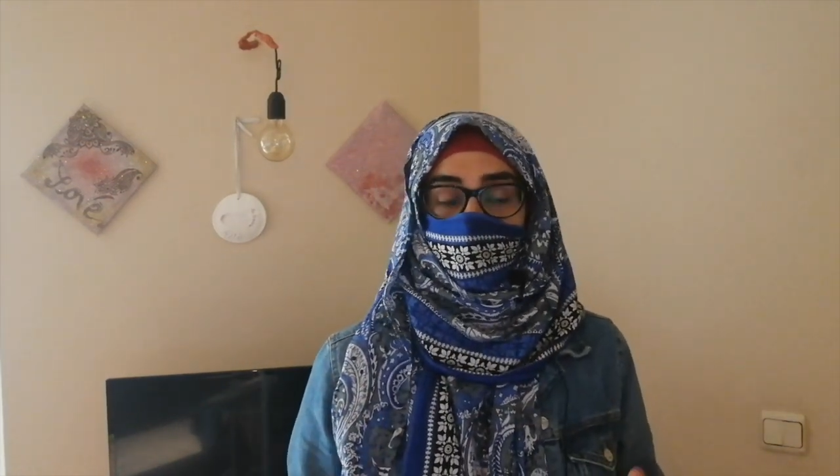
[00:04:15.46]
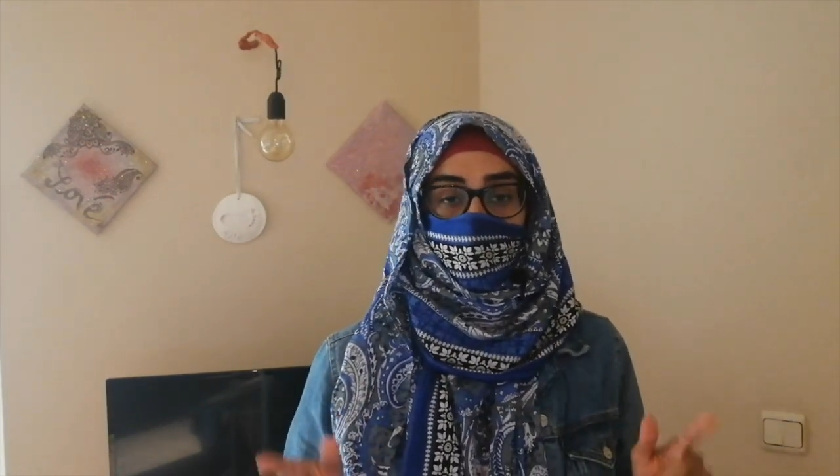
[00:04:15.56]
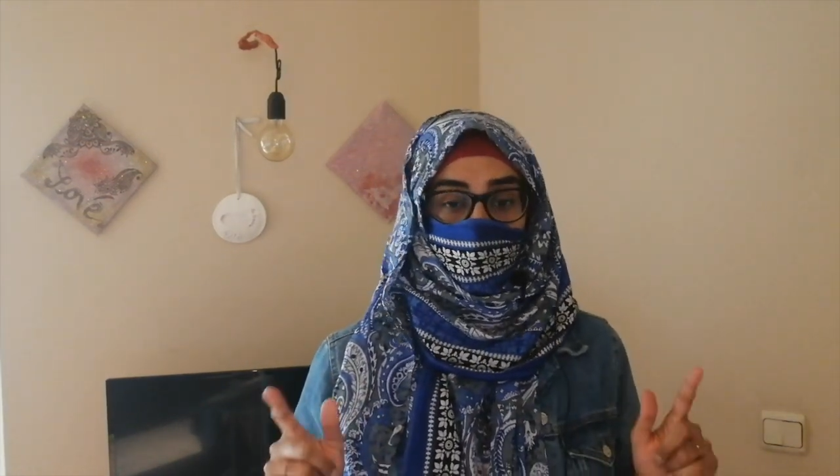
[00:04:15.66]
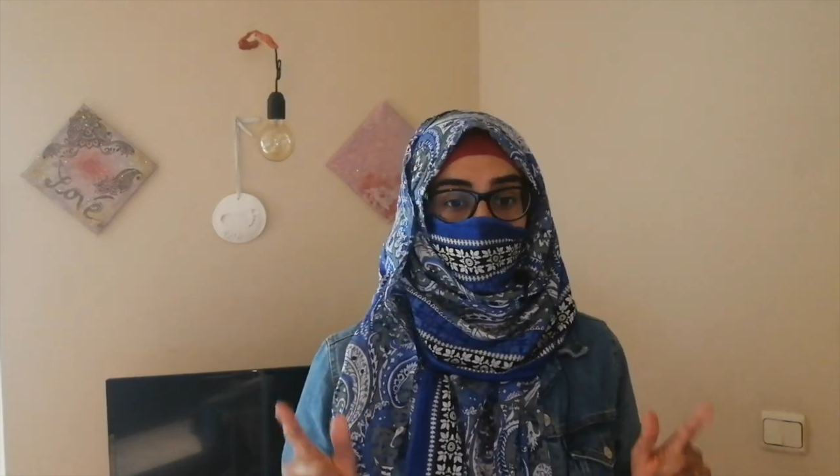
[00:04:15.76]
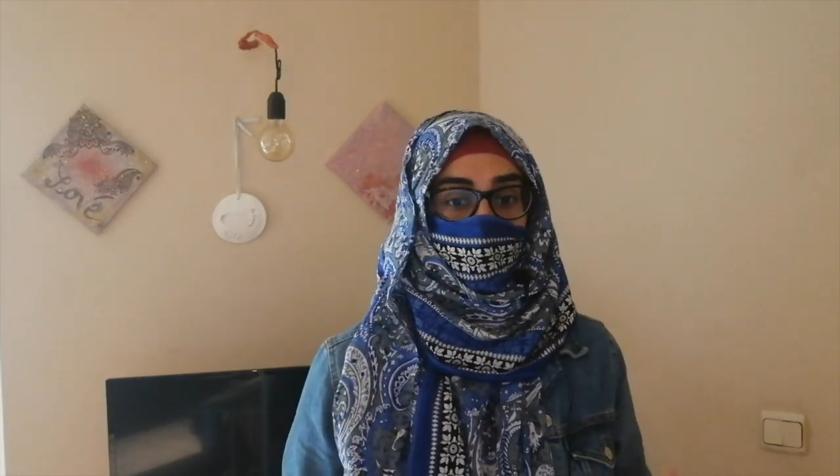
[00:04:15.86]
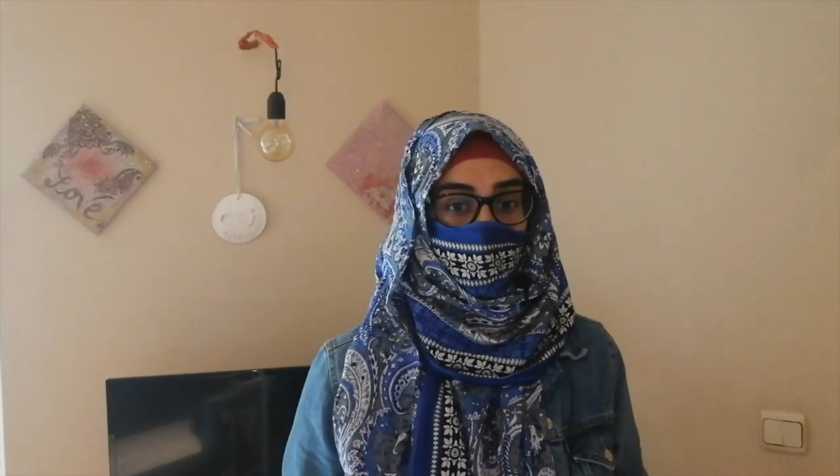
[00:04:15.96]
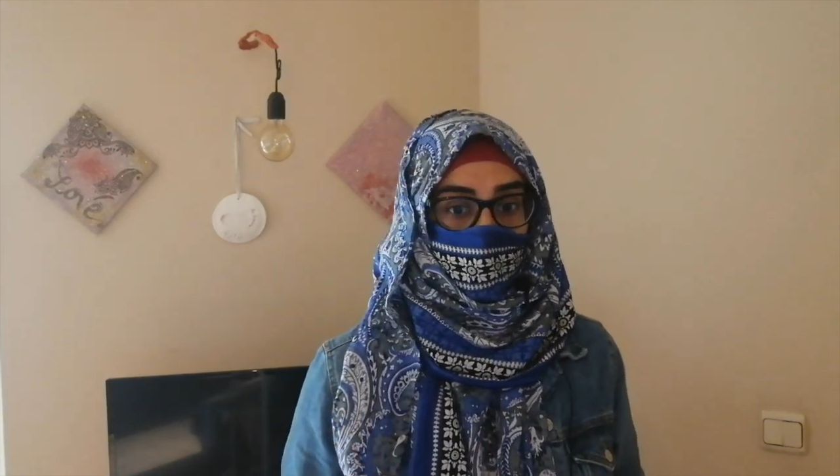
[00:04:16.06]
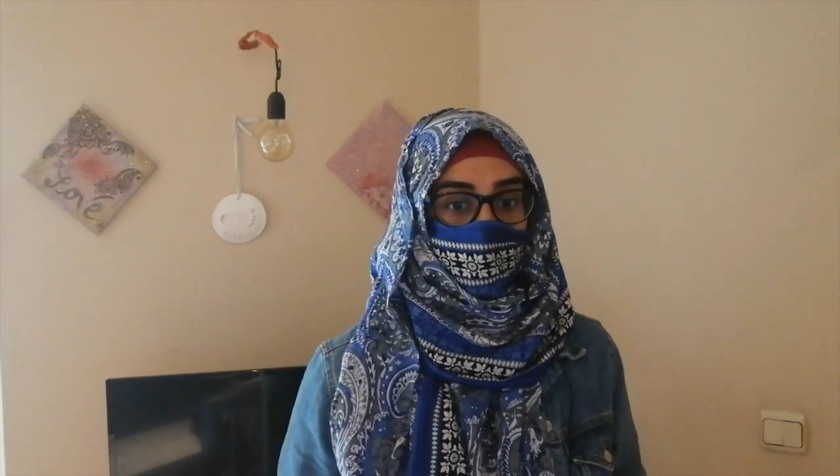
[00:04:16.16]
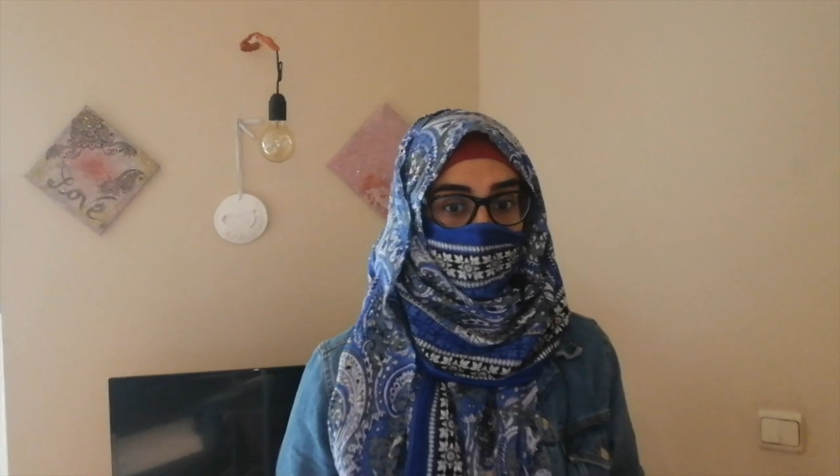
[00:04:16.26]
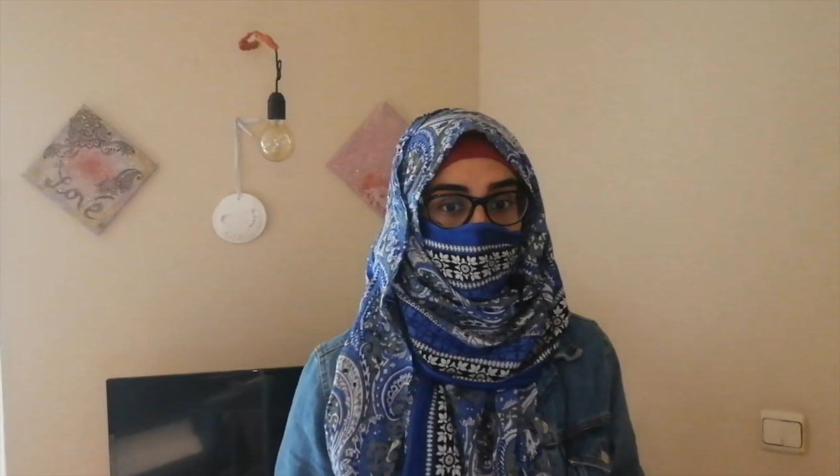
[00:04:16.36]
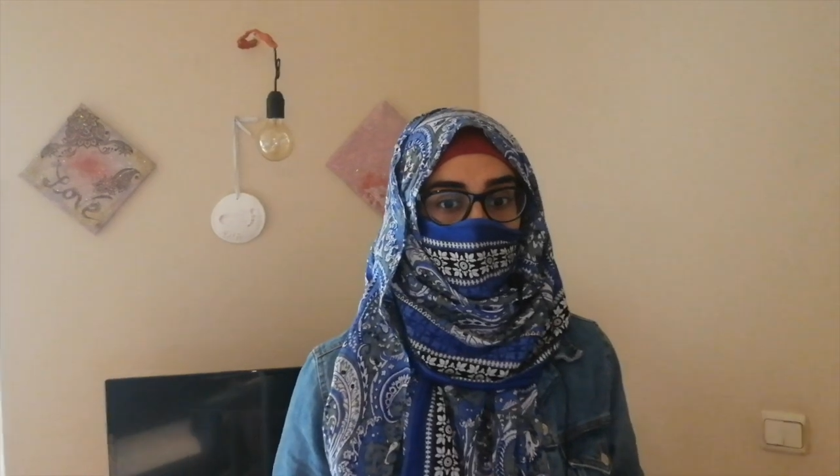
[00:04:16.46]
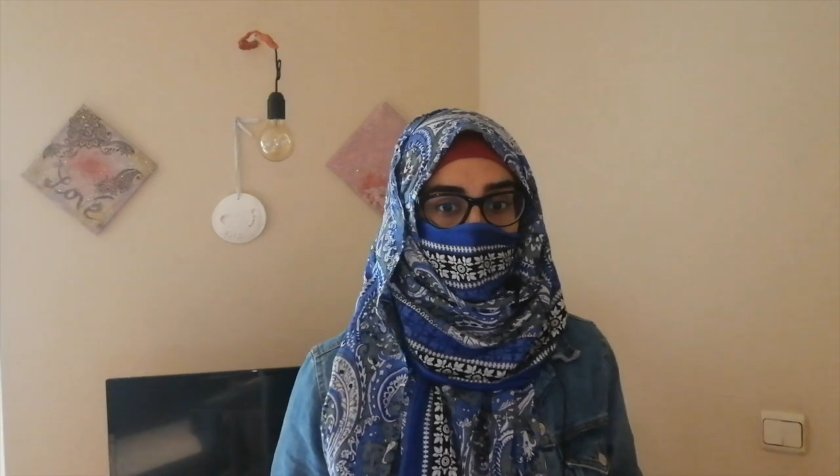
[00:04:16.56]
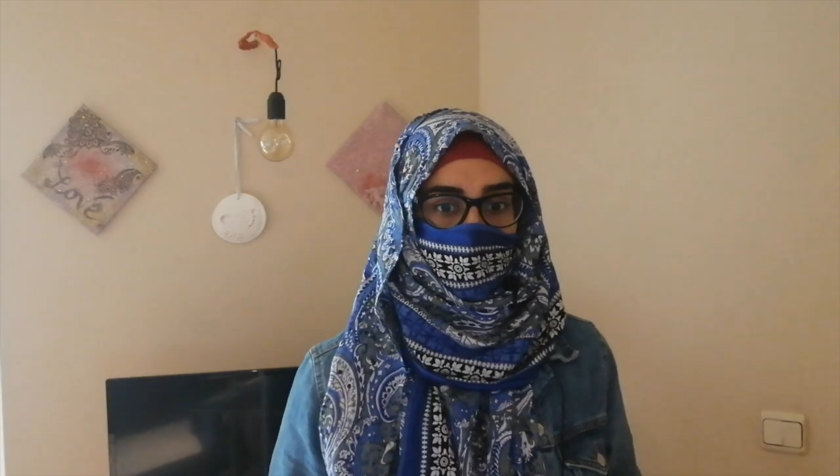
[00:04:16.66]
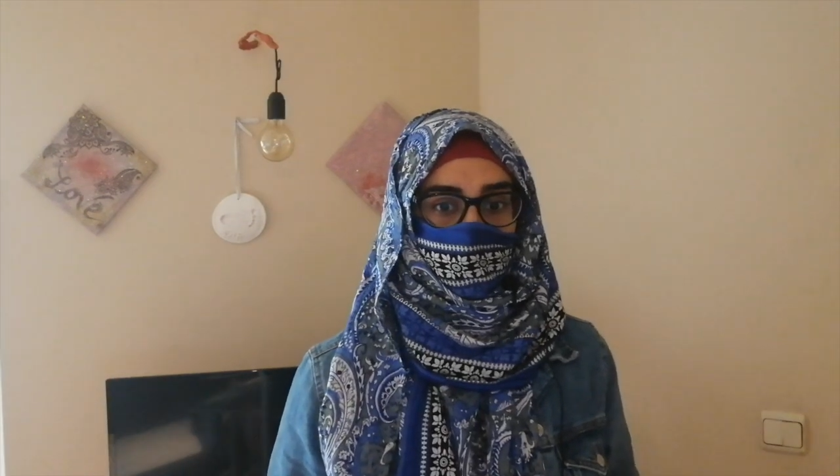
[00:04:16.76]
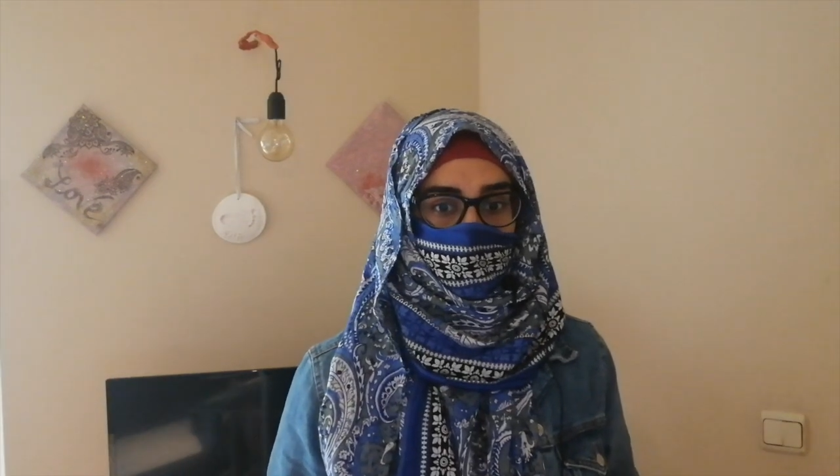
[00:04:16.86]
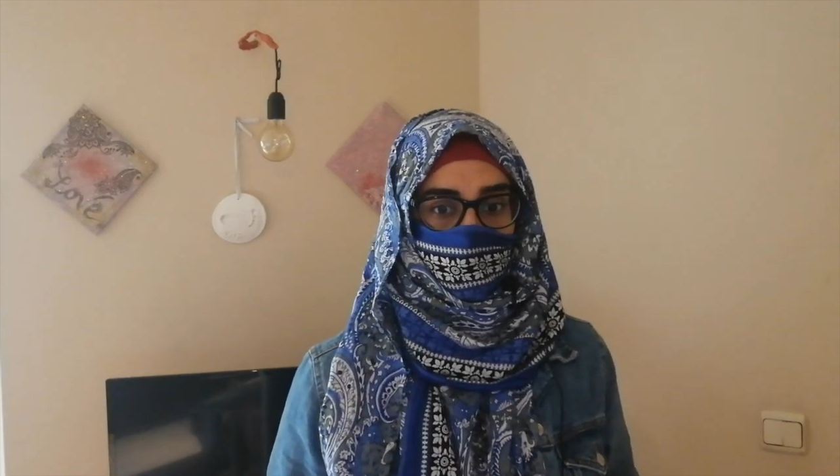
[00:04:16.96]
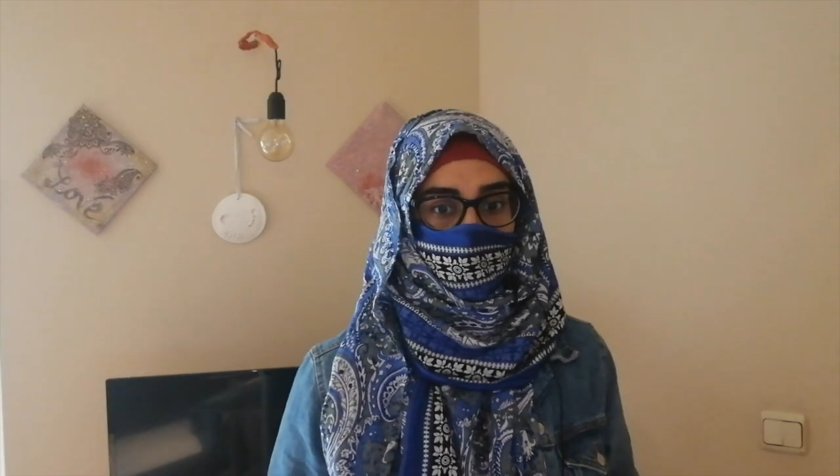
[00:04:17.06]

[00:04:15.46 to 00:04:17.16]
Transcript: you will realize